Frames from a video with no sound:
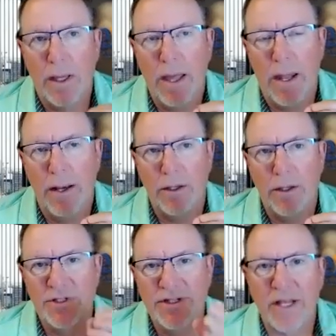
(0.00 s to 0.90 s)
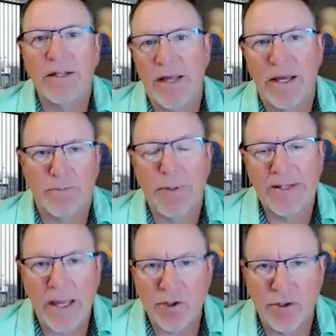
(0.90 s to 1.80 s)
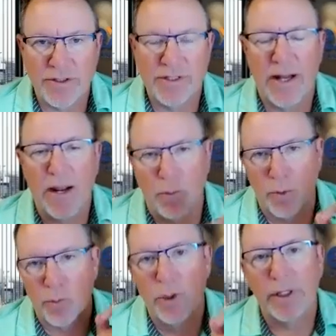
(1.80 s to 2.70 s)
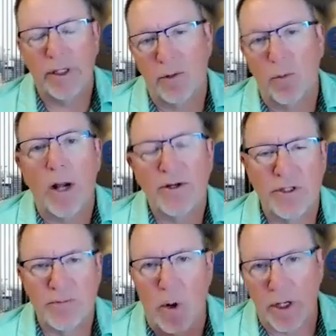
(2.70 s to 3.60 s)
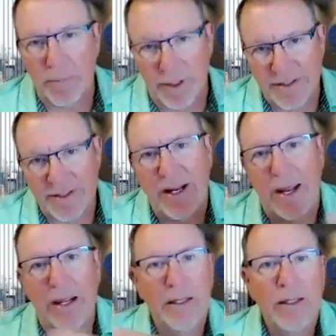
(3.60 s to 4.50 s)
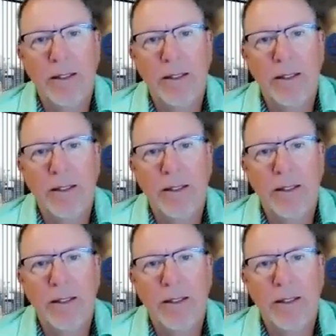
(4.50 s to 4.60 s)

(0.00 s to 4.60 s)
and you're setting the expectations that, hey, we're really going to watch this market, but it's in a